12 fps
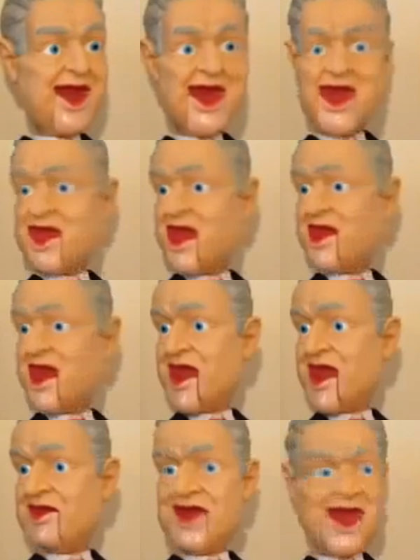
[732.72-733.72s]
I wore my
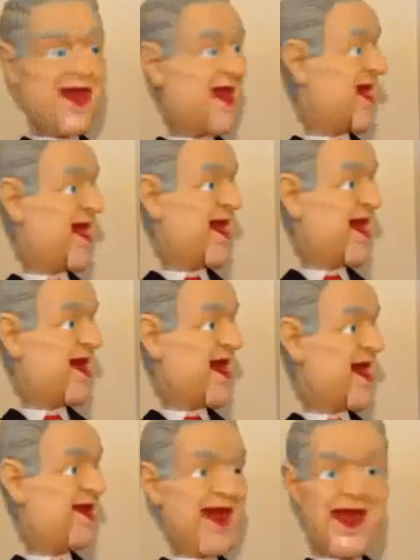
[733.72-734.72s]
father's hand-me-downs. It was
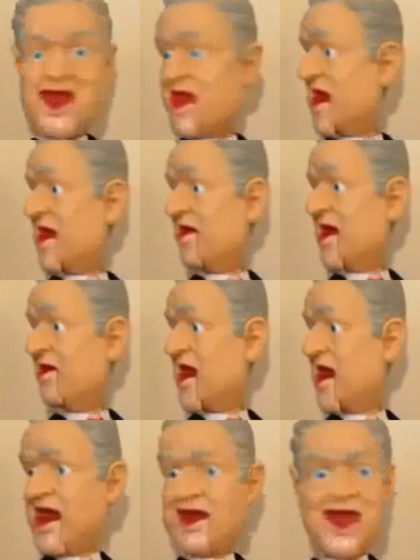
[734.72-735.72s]
rough. I had to unzip my
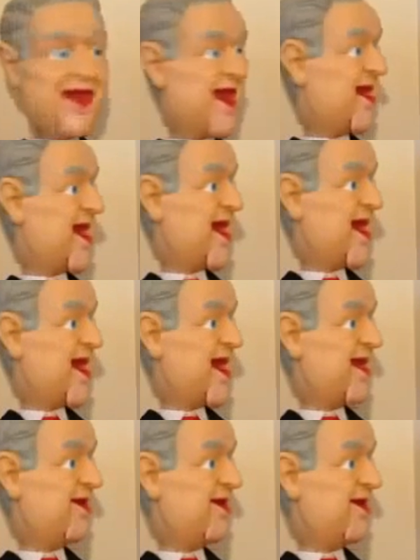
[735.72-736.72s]
fly to blow my nose.